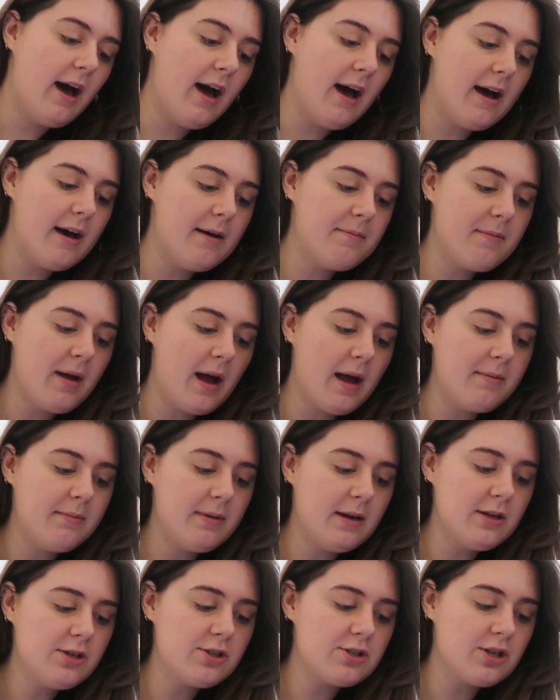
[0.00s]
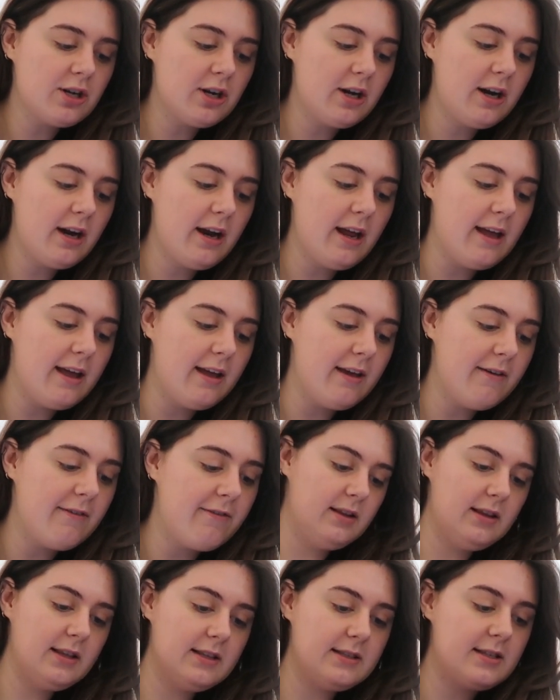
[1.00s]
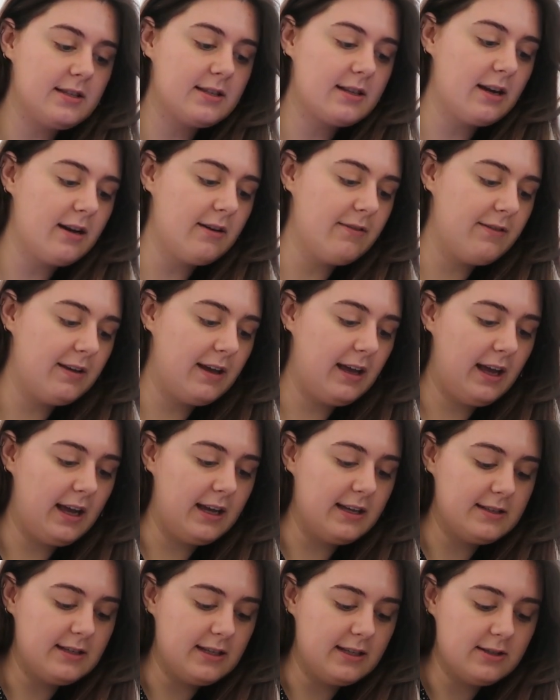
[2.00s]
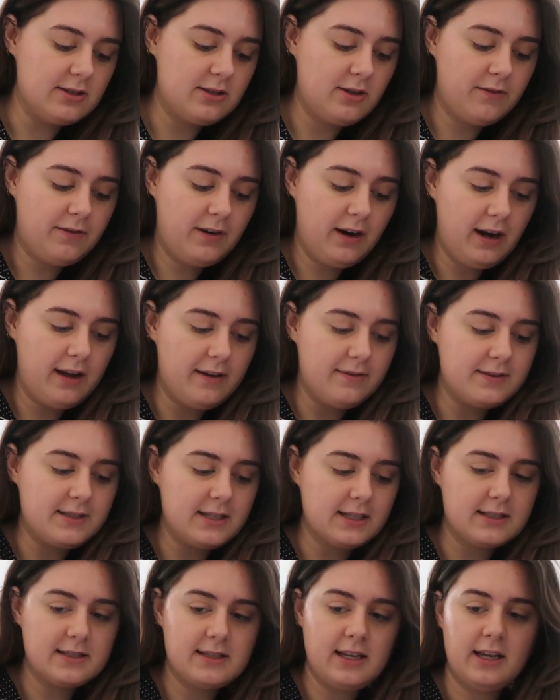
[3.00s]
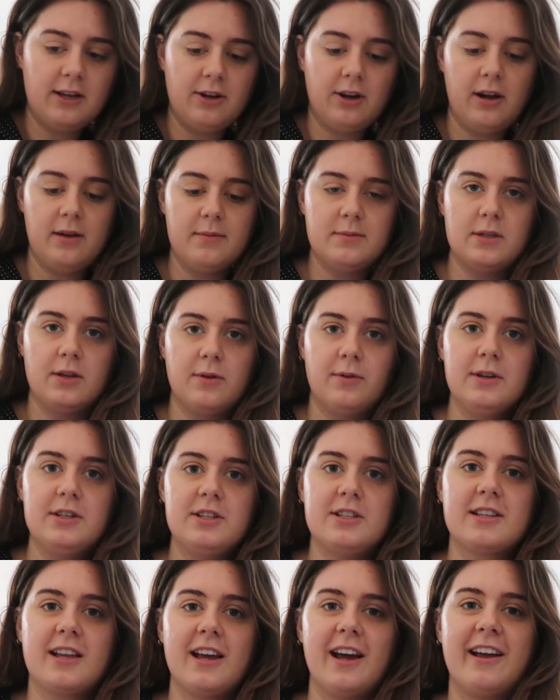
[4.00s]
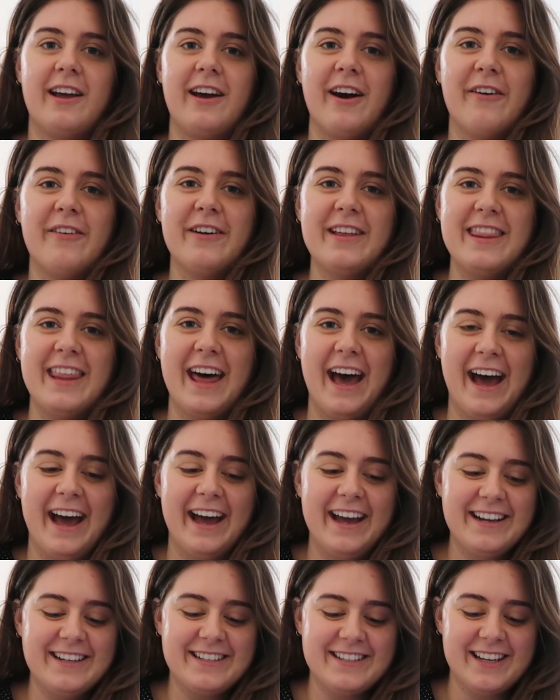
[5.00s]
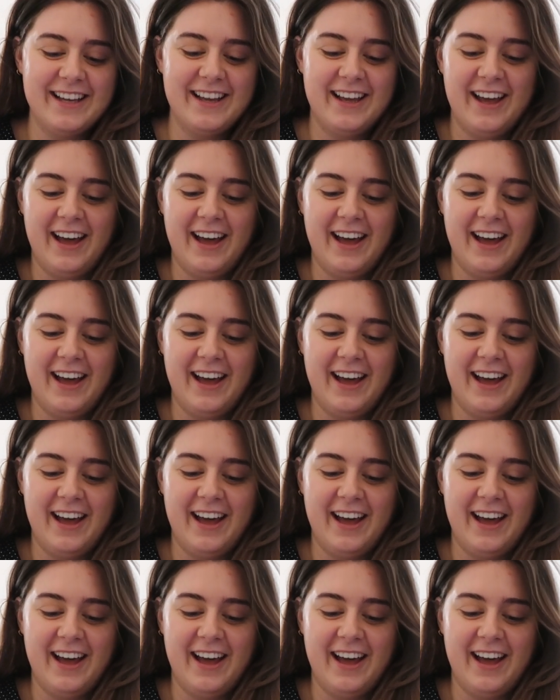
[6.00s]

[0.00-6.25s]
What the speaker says: I'm not sure if this is gonna fit 18. So far I have 16 grams, so we're just gonna go with that.